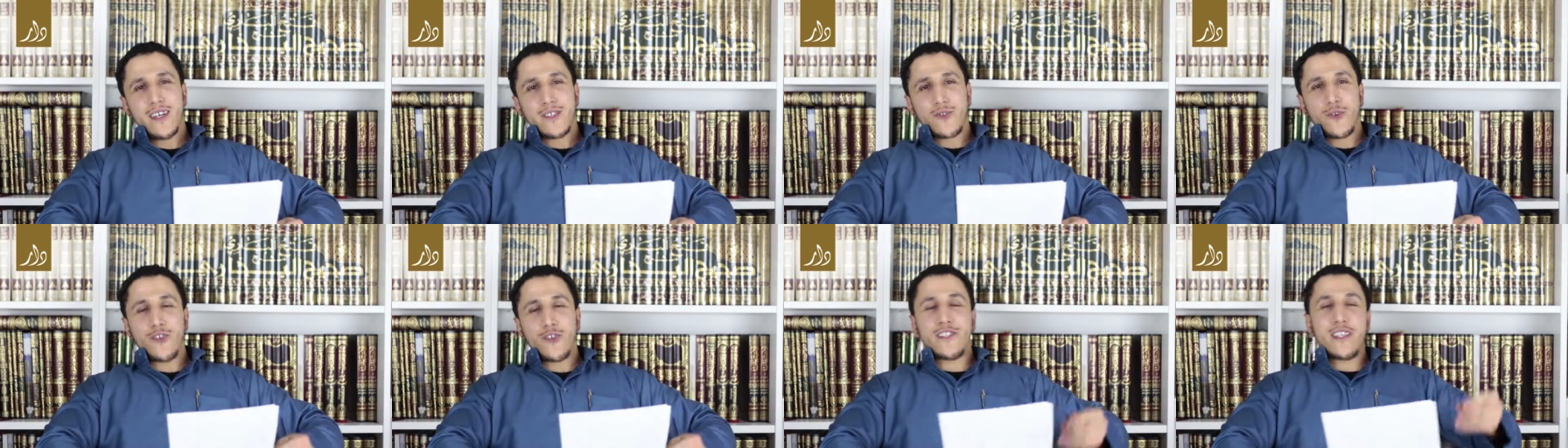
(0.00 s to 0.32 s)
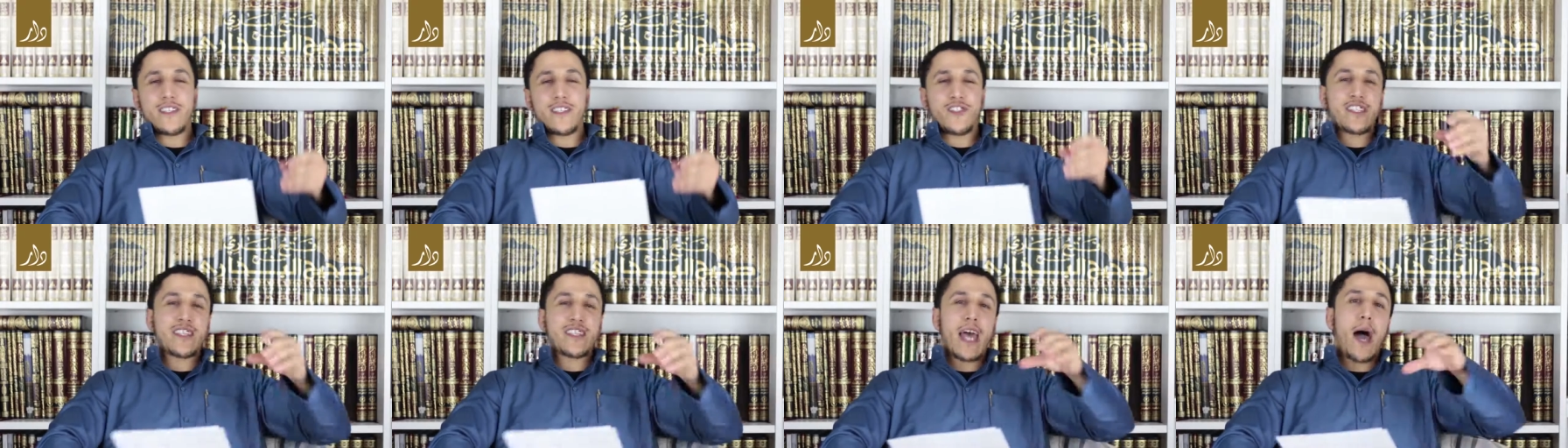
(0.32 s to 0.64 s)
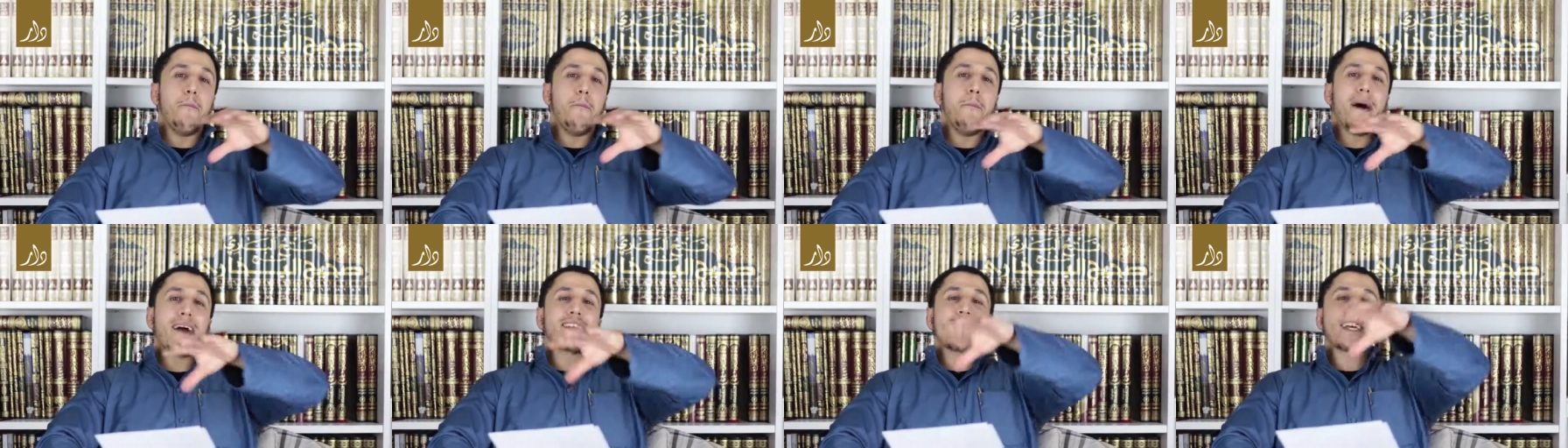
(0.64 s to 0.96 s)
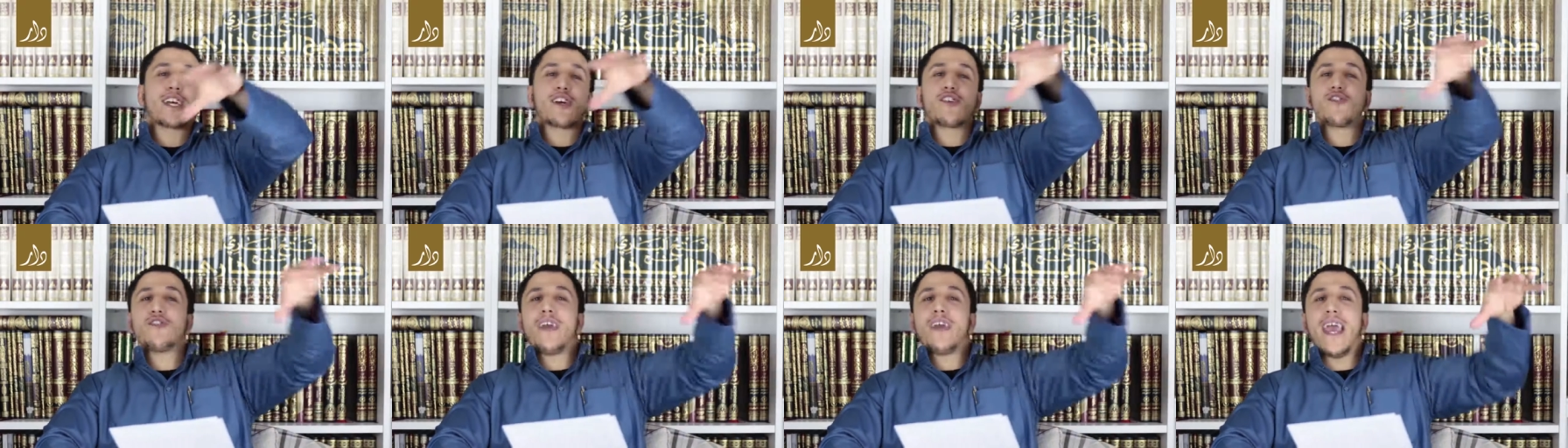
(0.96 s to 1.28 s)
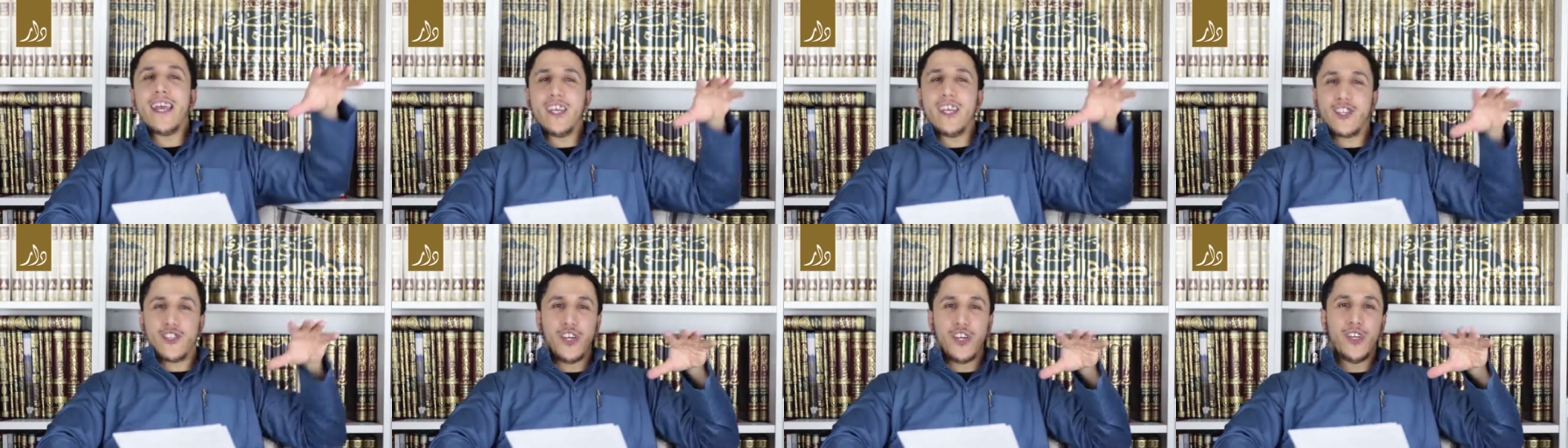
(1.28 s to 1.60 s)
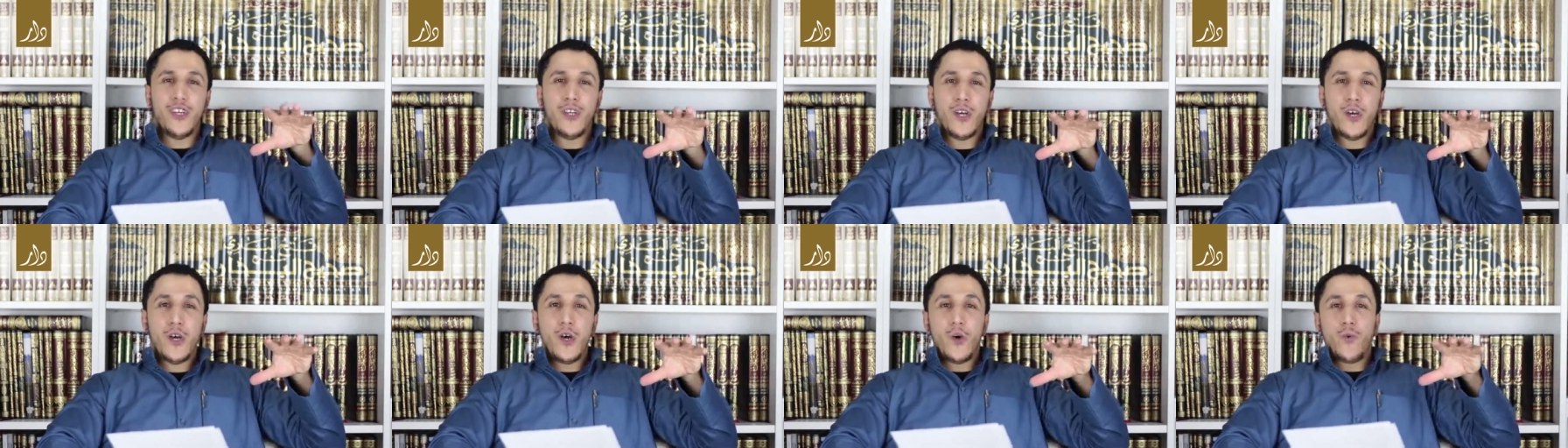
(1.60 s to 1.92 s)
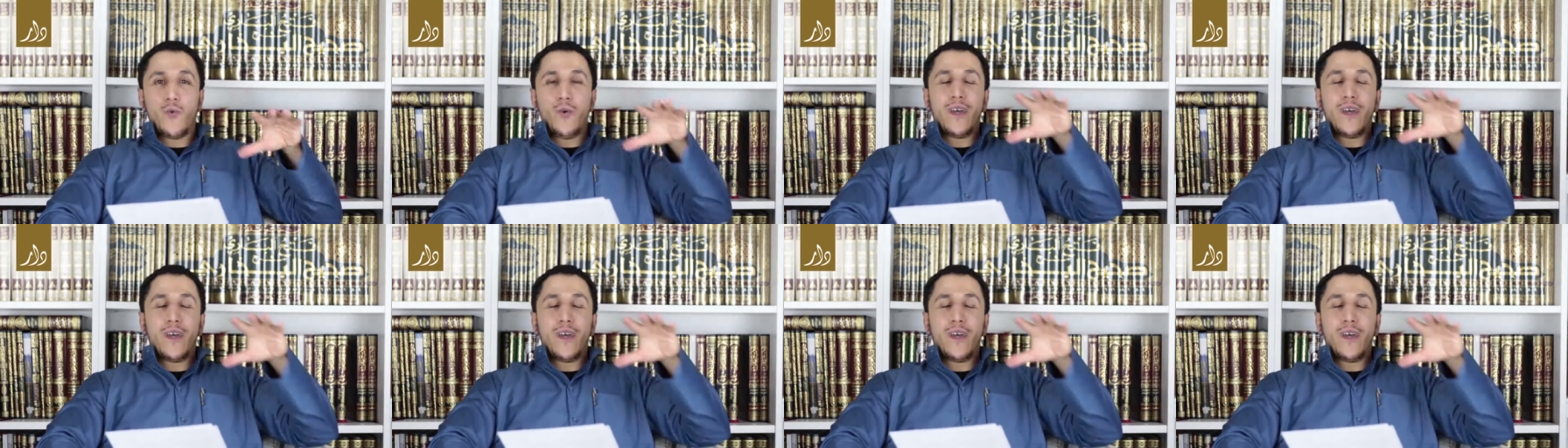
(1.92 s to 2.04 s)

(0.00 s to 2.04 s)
So it's just among the creation,